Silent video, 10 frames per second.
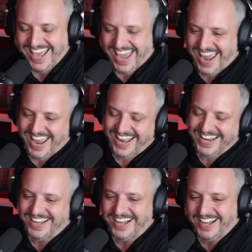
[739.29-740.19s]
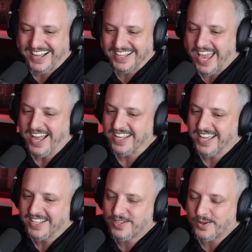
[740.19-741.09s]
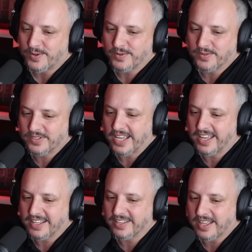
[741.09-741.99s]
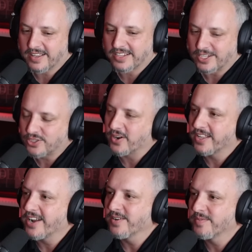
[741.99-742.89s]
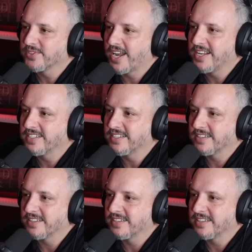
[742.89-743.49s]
And, so they started there in Mercedes.